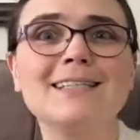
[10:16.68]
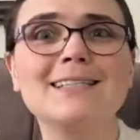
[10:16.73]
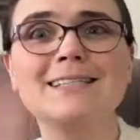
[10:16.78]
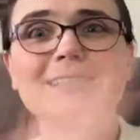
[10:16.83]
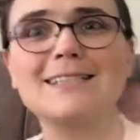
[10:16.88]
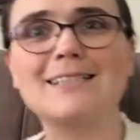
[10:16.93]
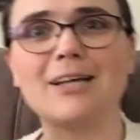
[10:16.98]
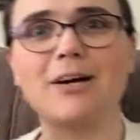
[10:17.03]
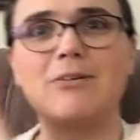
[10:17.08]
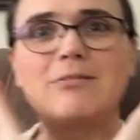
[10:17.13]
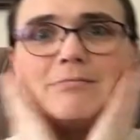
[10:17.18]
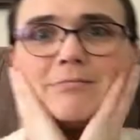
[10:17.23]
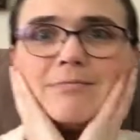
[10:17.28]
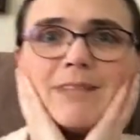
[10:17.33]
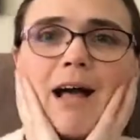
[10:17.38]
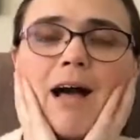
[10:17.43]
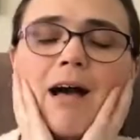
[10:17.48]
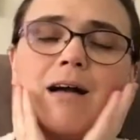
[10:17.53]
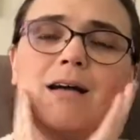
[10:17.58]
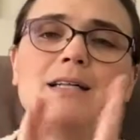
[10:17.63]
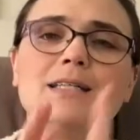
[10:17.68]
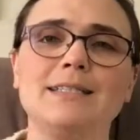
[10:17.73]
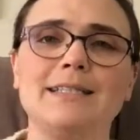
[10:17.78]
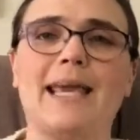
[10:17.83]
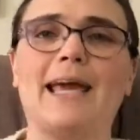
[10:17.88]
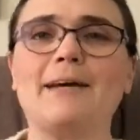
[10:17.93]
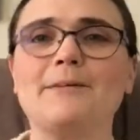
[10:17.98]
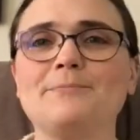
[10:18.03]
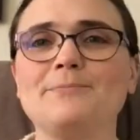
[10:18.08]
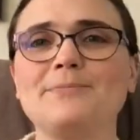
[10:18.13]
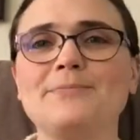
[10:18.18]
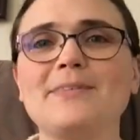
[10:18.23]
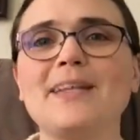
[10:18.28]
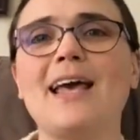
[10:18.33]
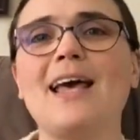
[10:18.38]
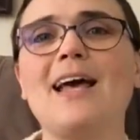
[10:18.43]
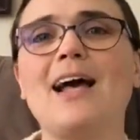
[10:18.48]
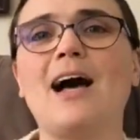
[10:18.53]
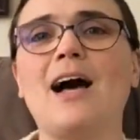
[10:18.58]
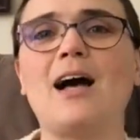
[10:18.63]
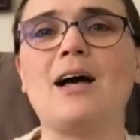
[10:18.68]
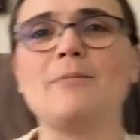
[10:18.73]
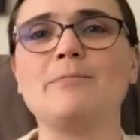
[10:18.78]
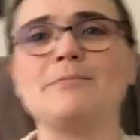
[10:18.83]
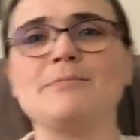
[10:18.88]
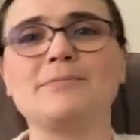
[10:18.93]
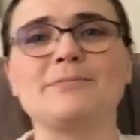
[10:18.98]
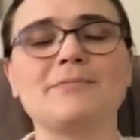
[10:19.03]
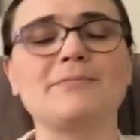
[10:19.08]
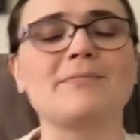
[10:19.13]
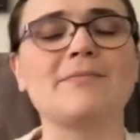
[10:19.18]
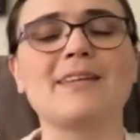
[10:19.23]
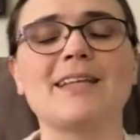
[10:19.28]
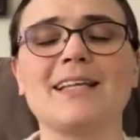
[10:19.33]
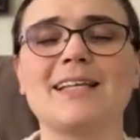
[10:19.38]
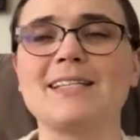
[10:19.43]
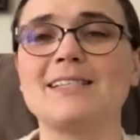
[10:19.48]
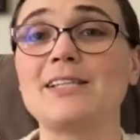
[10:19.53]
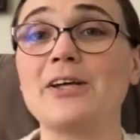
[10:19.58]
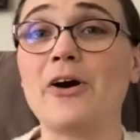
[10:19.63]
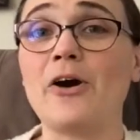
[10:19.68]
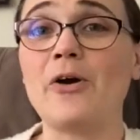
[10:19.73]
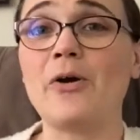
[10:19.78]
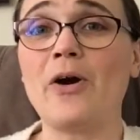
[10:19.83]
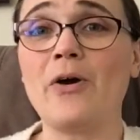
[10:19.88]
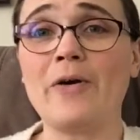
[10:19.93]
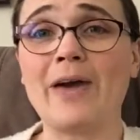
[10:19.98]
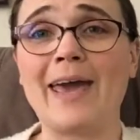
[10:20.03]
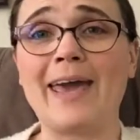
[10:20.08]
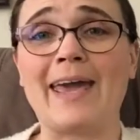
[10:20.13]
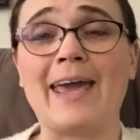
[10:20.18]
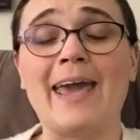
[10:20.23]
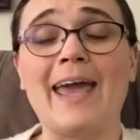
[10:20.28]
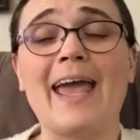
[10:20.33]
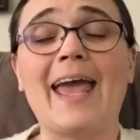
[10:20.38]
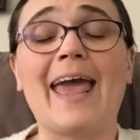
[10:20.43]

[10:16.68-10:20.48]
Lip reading: So, yeah. Okay,